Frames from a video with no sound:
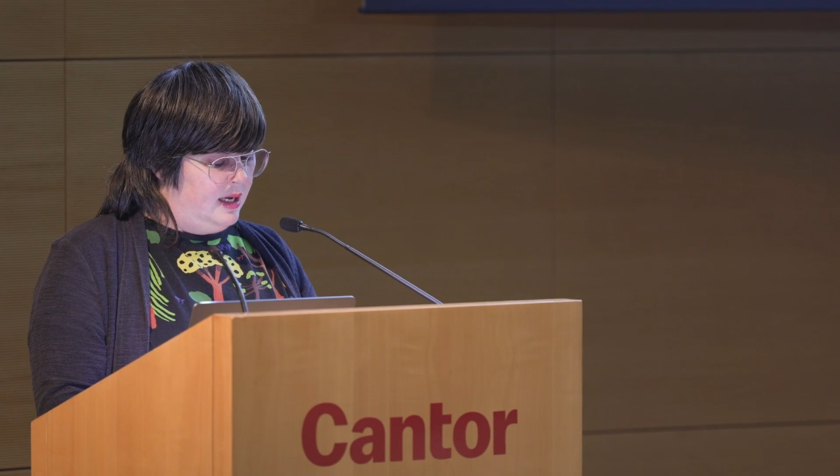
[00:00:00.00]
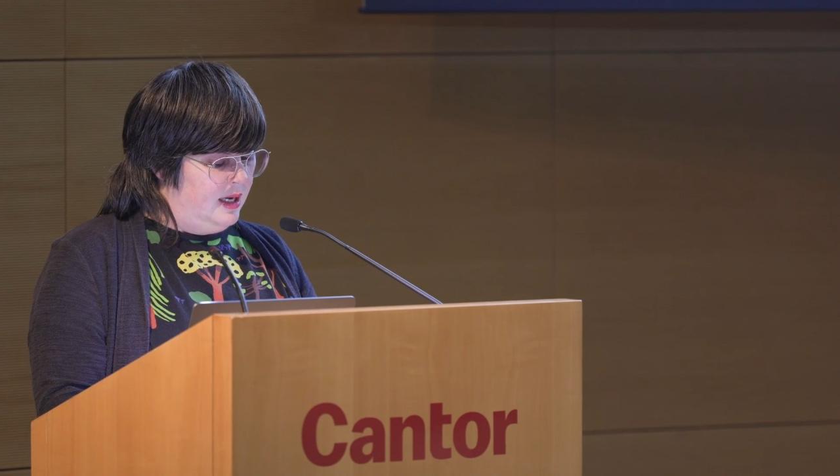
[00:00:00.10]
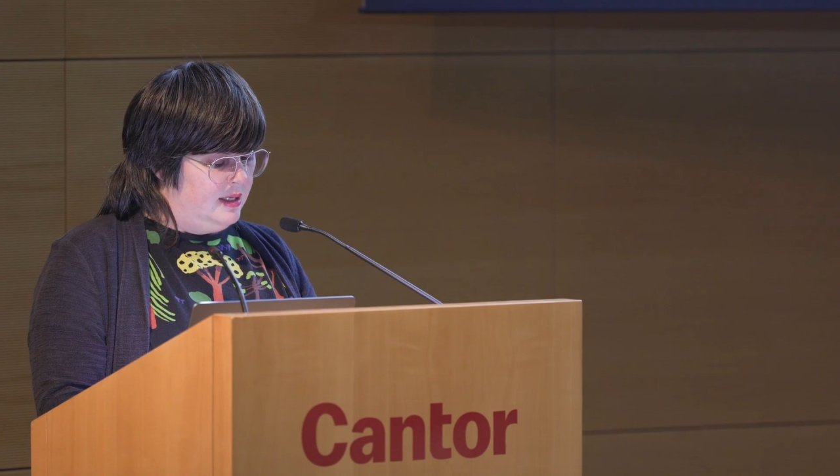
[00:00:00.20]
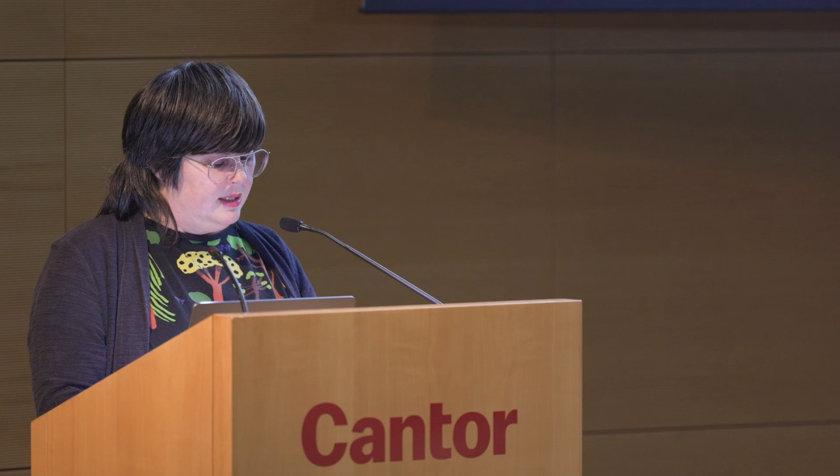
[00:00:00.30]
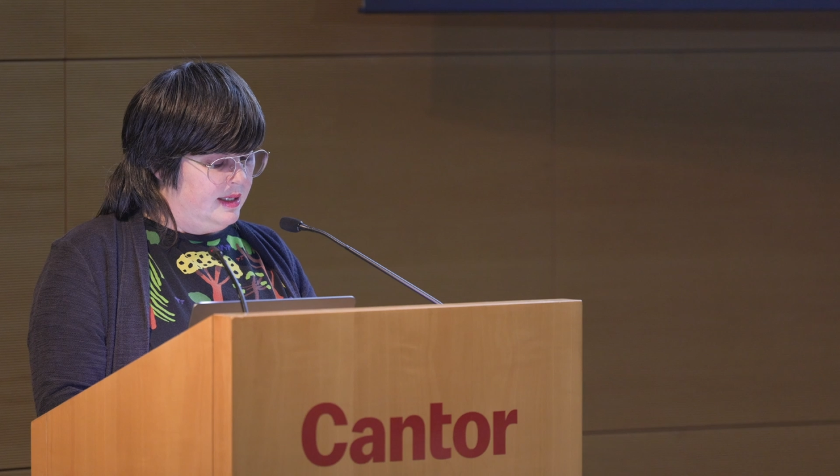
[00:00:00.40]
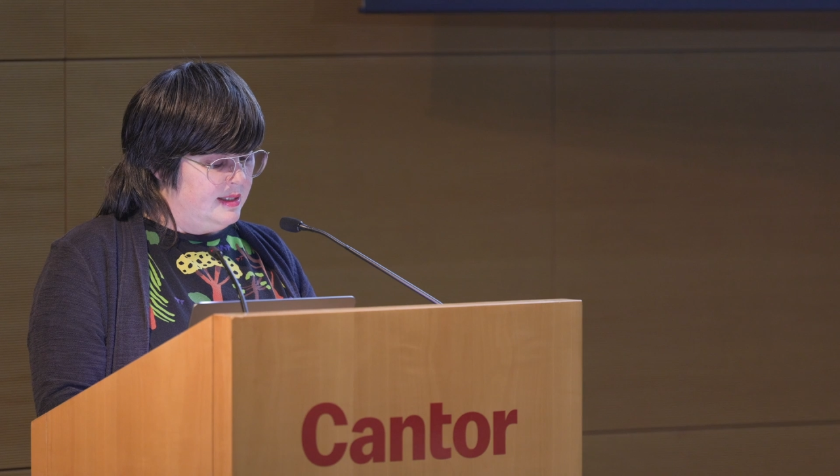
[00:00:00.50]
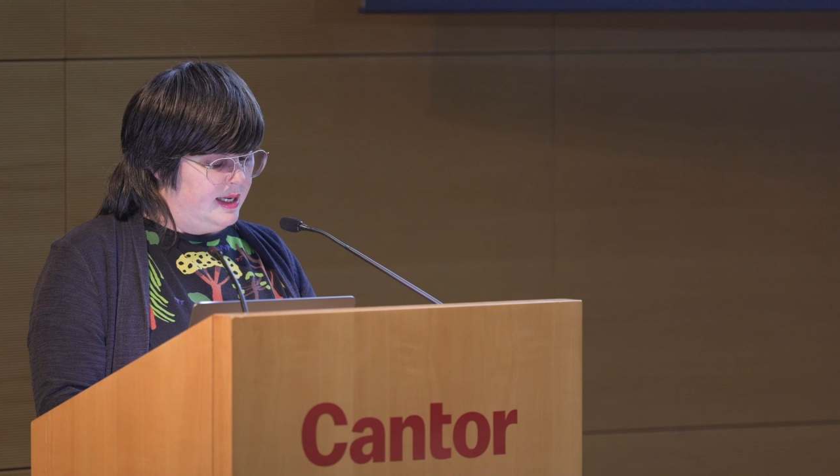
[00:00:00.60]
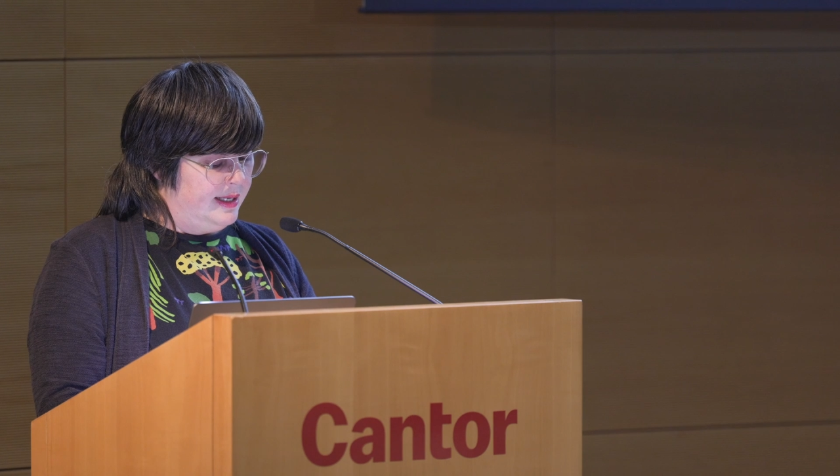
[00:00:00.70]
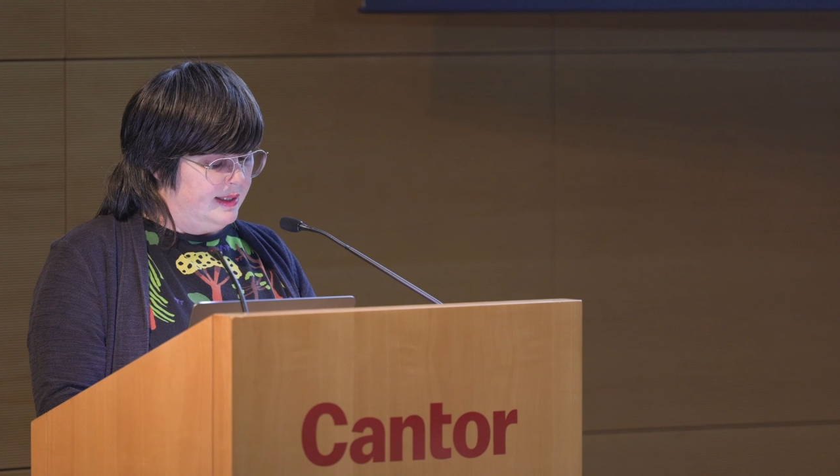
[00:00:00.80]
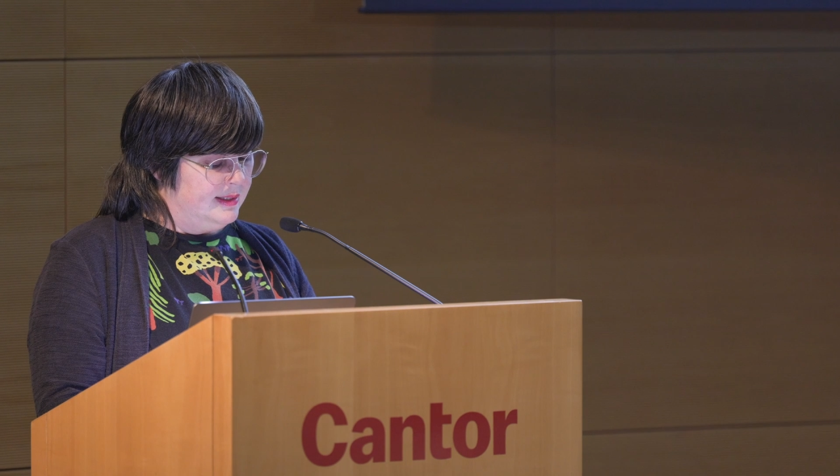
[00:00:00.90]

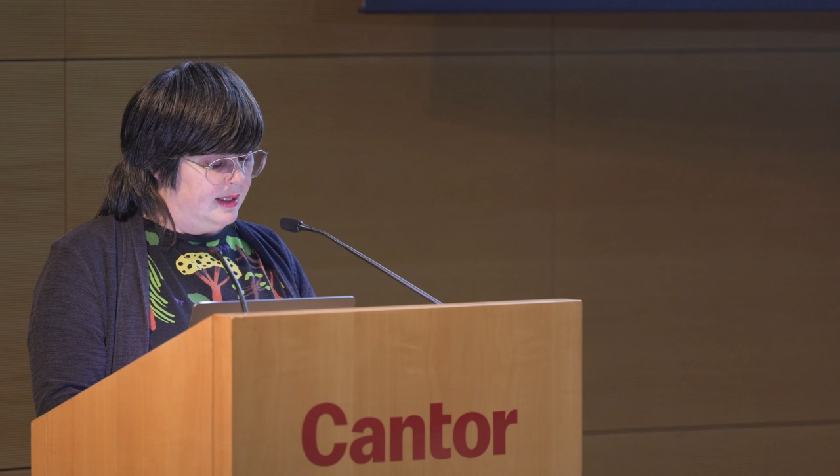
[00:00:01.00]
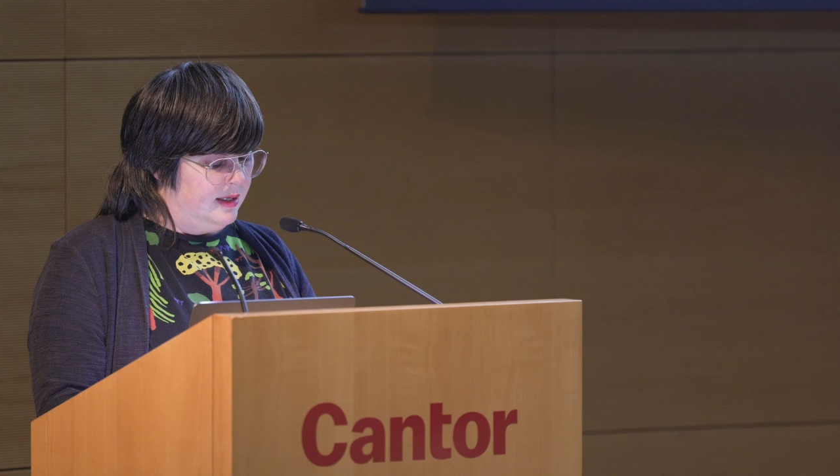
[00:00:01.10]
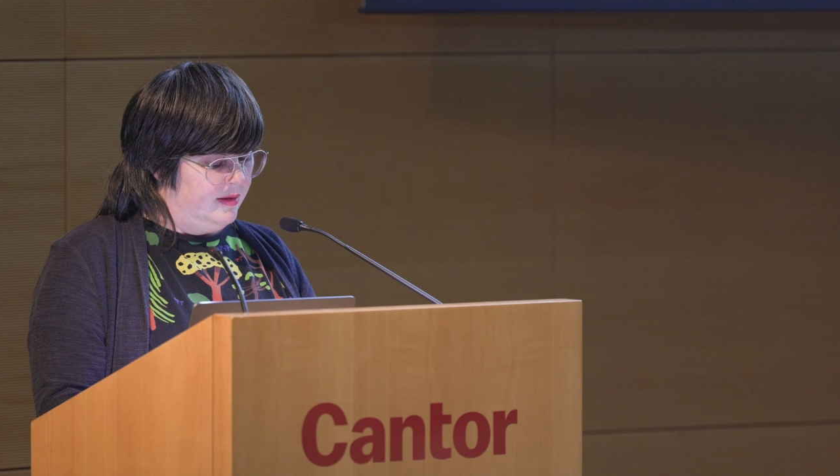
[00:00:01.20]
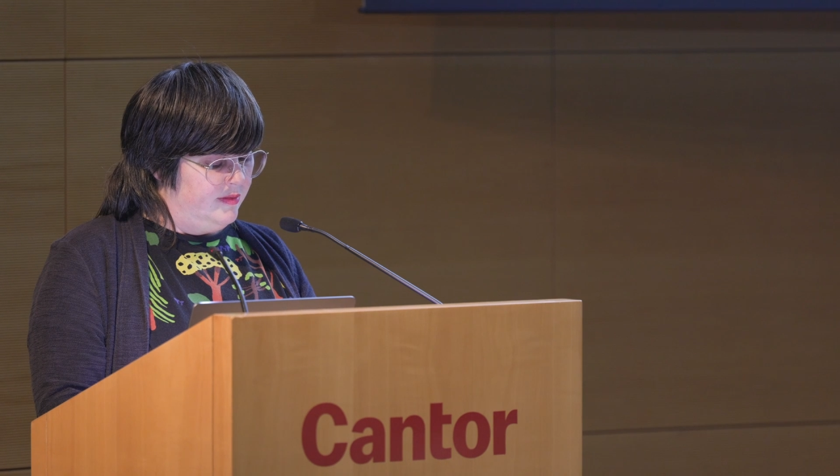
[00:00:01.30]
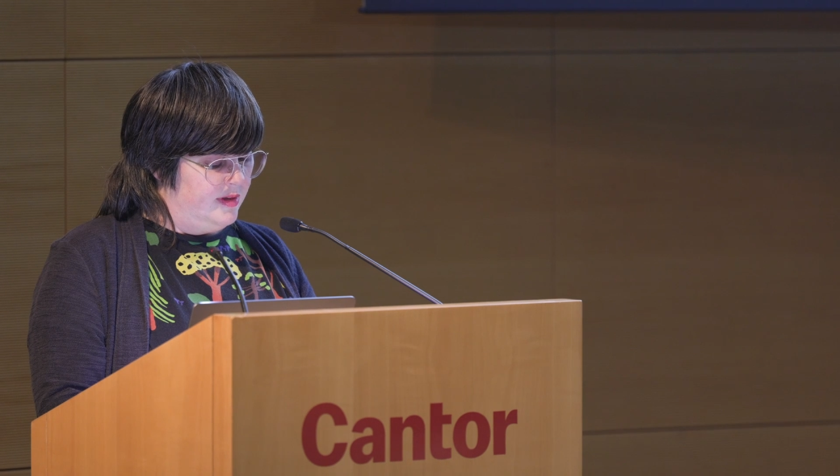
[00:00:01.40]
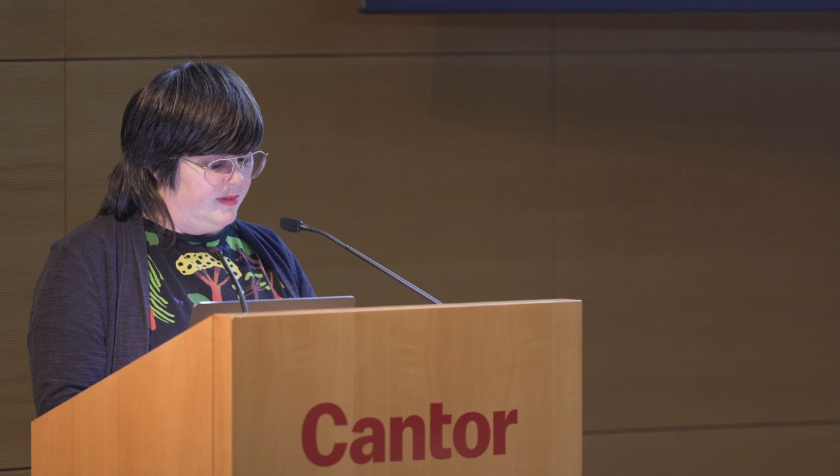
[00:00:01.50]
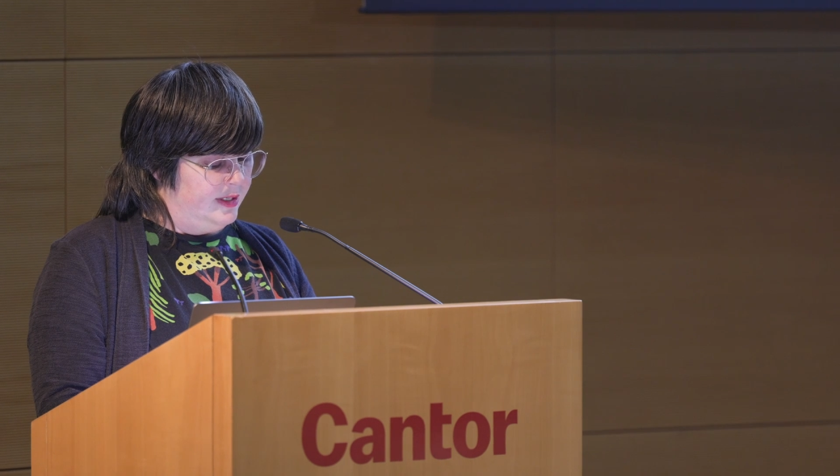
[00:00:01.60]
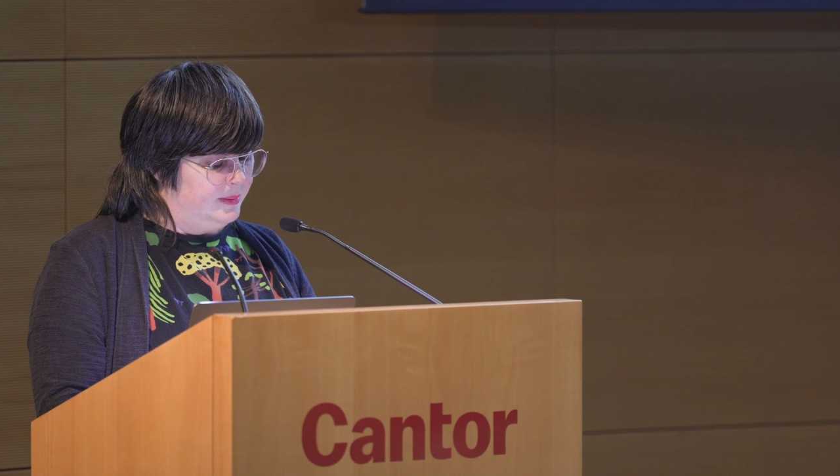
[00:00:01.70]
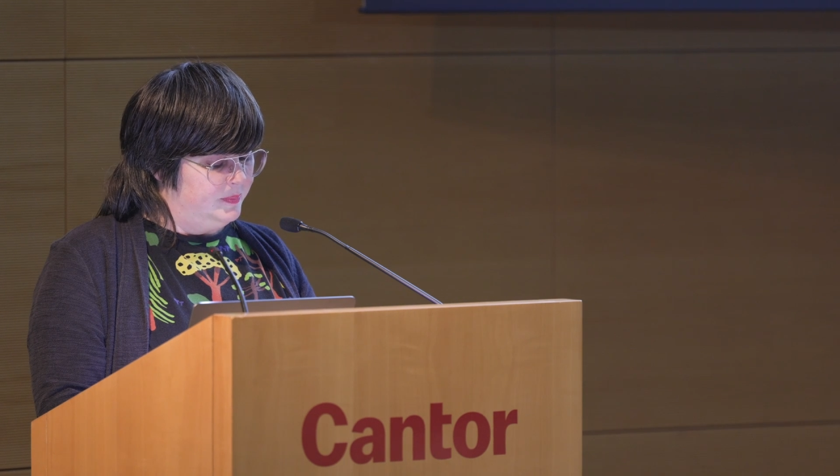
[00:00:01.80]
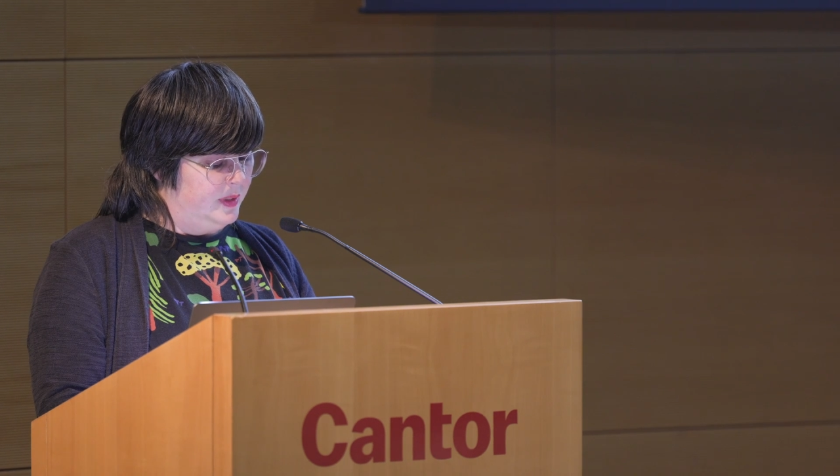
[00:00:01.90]
Incenteza
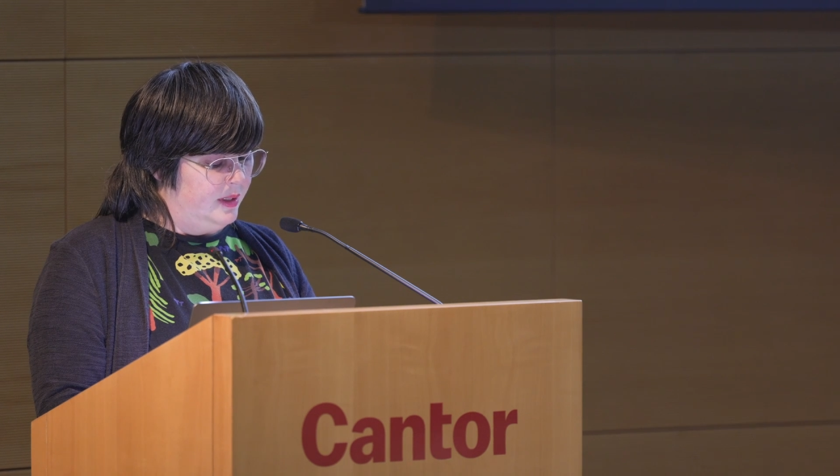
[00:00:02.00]
Viva.